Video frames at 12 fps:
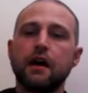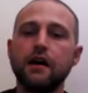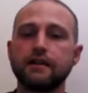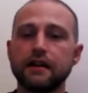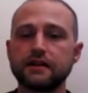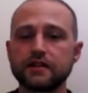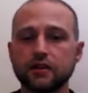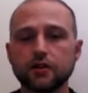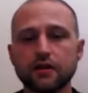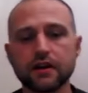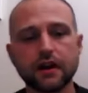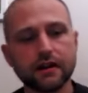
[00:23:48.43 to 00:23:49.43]
I think it's a
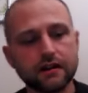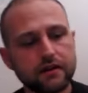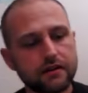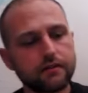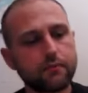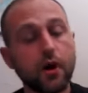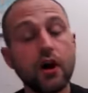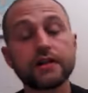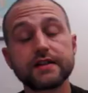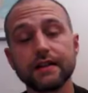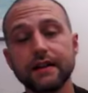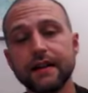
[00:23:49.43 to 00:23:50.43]
good thing
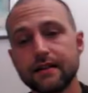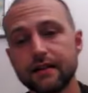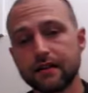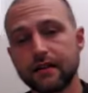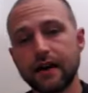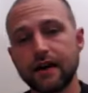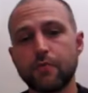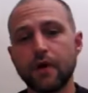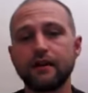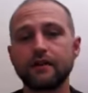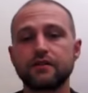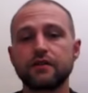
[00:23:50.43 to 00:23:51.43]
personally that they
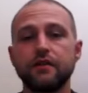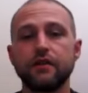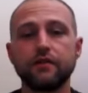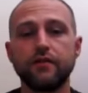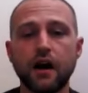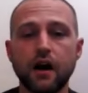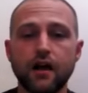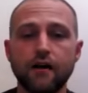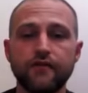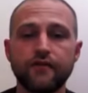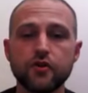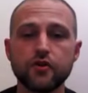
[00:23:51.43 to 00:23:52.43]
banned
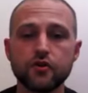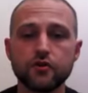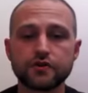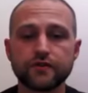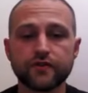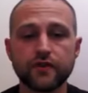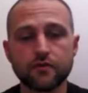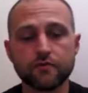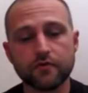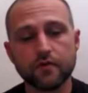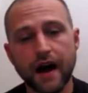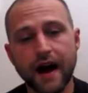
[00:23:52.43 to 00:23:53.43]
food
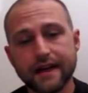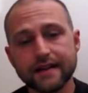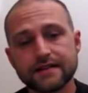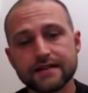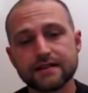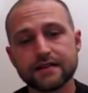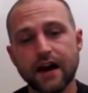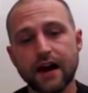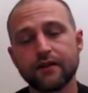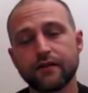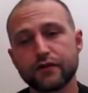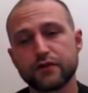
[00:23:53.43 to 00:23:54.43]
from ads
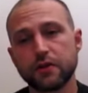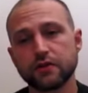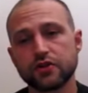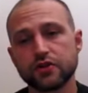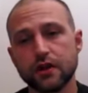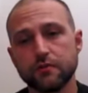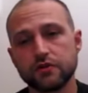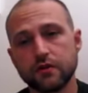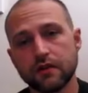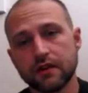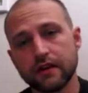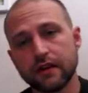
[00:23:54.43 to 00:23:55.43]
and sponsorship
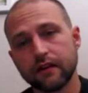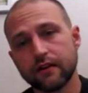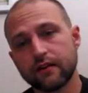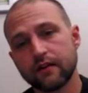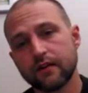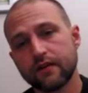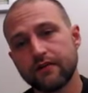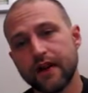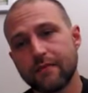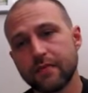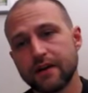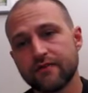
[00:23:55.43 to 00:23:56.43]
during these
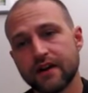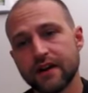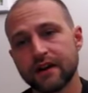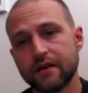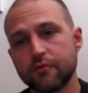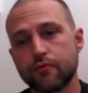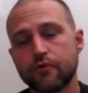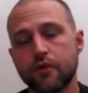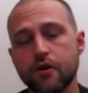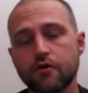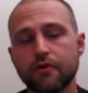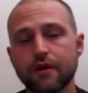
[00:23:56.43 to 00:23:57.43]
family-friendly
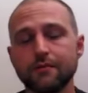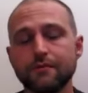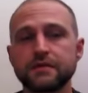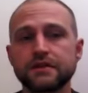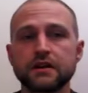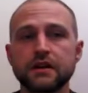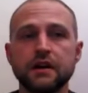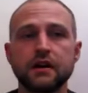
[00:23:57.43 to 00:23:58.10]
programs.